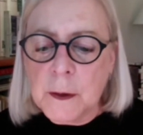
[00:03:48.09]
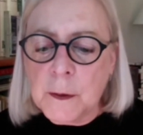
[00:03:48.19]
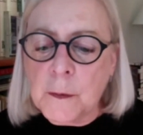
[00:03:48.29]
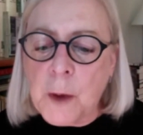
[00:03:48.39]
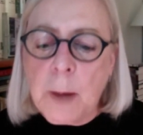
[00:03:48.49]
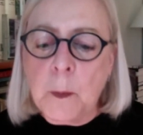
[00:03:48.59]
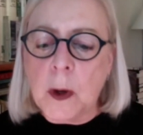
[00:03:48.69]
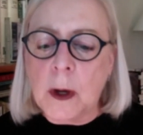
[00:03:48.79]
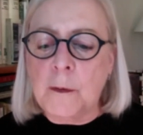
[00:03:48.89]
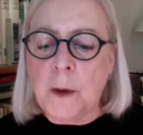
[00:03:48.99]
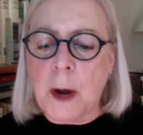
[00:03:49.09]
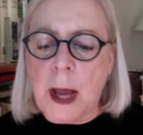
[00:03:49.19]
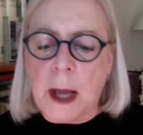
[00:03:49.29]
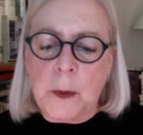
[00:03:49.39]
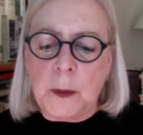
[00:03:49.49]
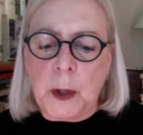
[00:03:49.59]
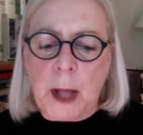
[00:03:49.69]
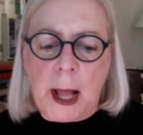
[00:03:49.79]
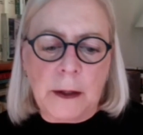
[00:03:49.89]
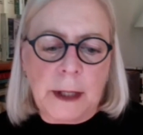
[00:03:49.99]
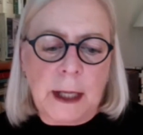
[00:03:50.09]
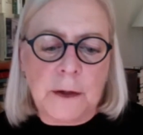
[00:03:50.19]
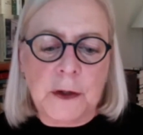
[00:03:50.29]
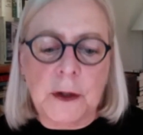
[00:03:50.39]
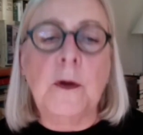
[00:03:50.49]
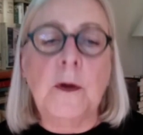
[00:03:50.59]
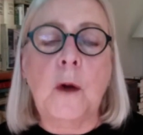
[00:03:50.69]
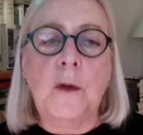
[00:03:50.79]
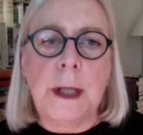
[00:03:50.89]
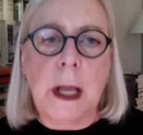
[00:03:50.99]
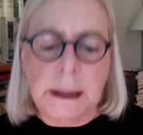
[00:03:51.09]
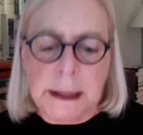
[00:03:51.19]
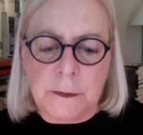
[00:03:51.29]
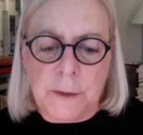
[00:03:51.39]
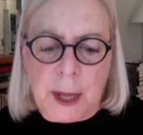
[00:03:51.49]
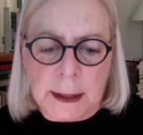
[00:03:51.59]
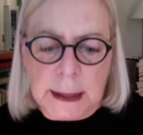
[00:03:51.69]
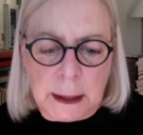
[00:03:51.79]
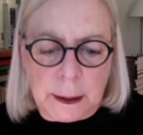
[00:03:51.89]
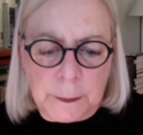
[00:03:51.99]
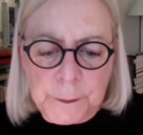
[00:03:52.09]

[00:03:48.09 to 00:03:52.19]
Framework for Equitable Allocation of COVID-19 Vaccine.